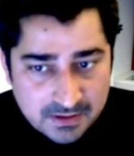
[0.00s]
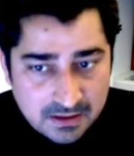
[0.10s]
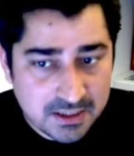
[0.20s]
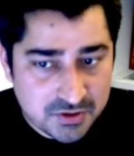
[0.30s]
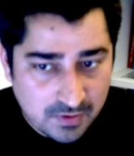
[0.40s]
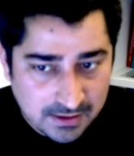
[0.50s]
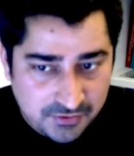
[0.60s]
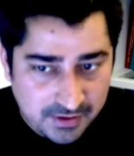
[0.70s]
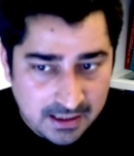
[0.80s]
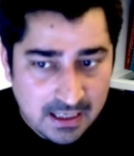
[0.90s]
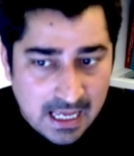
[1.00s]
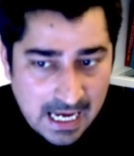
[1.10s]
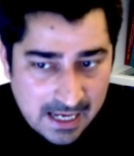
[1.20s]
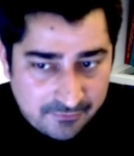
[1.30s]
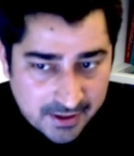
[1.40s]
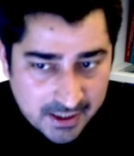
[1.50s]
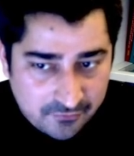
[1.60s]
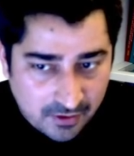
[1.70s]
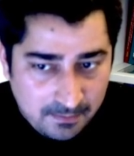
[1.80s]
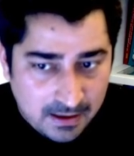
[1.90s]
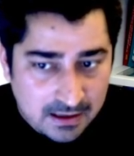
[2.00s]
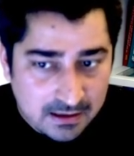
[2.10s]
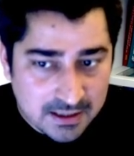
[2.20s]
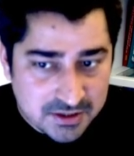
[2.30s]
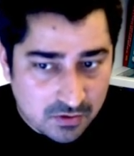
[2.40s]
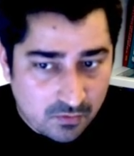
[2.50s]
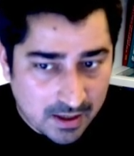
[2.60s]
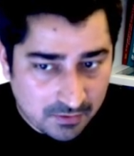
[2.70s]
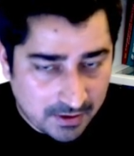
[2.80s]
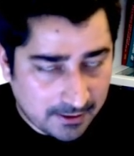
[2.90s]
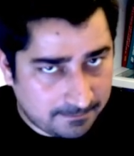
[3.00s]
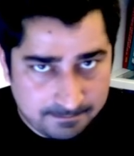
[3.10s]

List 13 I have created from list 11.